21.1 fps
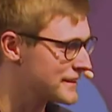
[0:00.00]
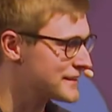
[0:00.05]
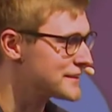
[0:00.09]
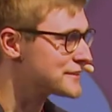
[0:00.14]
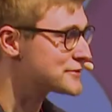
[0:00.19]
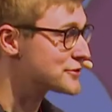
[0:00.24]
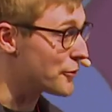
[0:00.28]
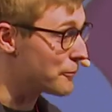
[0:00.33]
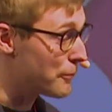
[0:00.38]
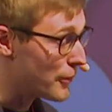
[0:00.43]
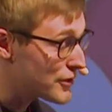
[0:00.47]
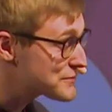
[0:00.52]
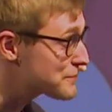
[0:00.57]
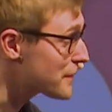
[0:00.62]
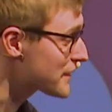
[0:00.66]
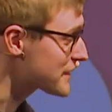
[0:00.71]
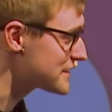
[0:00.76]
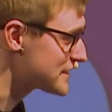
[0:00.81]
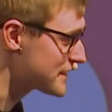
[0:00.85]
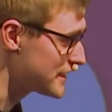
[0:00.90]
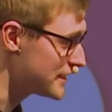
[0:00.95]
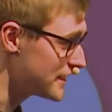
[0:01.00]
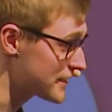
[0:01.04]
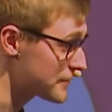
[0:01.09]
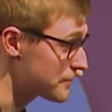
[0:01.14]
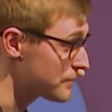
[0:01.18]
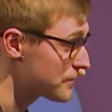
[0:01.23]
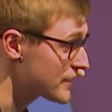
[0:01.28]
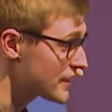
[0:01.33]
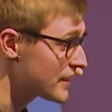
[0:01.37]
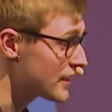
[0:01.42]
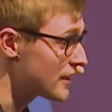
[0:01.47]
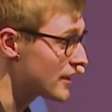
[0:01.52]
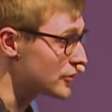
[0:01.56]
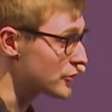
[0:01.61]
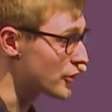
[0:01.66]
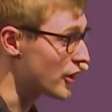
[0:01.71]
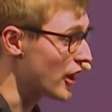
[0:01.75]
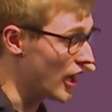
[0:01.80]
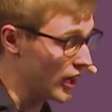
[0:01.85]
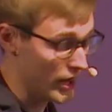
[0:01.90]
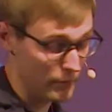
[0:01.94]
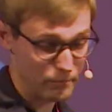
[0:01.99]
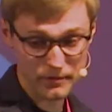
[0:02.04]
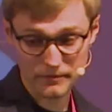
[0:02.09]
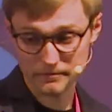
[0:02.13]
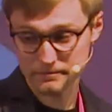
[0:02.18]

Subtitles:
So Bosspac is here to help.